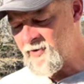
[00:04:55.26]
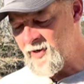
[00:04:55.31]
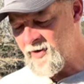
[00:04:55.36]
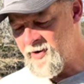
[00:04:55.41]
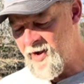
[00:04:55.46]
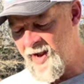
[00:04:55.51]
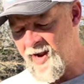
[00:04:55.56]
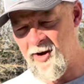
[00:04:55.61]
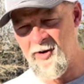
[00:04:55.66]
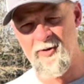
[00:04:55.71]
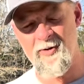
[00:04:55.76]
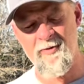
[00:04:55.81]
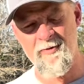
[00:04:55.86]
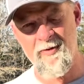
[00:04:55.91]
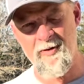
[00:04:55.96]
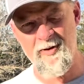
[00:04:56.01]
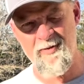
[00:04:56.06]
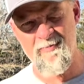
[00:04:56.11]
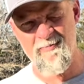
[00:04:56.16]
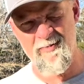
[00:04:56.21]
Now,
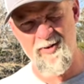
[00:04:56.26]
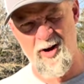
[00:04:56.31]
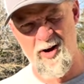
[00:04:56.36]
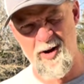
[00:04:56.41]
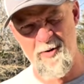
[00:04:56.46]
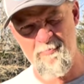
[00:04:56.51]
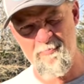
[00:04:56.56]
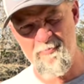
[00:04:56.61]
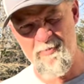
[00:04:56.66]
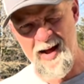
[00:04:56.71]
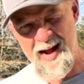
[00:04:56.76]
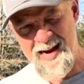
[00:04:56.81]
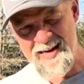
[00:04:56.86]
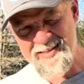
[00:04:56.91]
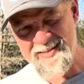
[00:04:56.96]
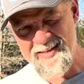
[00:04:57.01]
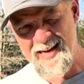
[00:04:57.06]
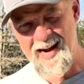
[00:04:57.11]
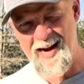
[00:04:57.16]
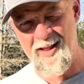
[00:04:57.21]
On my
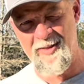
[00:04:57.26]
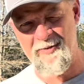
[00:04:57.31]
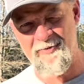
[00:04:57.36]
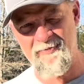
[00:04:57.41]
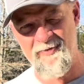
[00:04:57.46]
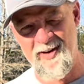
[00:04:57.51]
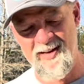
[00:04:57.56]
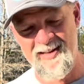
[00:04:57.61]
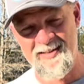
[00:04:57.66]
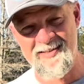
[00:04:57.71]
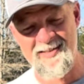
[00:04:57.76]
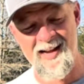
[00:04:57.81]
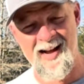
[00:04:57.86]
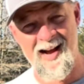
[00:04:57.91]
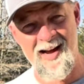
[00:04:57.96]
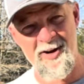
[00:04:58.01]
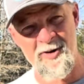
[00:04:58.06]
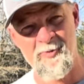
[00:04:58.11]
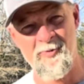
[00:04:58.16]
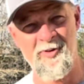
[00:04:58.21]
side of the fence,
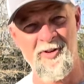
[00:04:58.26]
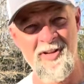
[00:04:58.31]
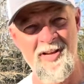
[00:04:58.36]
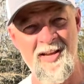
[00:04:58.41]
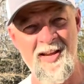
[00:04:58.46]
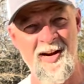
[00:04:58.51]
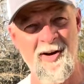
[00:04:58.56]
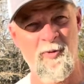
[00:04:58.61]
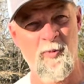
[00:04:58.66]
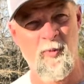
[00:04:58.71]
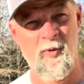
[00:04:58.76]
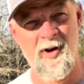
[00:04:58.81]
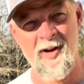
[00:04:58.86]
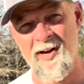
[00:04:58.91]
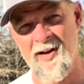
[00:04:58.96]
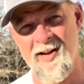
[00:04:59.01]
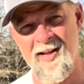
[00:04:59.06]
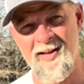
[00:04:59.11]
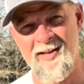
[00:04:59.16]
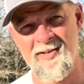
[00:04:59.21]
I don't really care
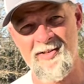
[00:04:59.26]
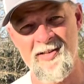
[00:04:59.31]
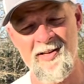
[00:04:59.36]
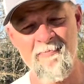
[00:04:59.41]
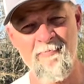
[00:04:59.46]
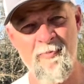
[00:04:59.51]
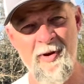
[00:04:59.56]
what it is.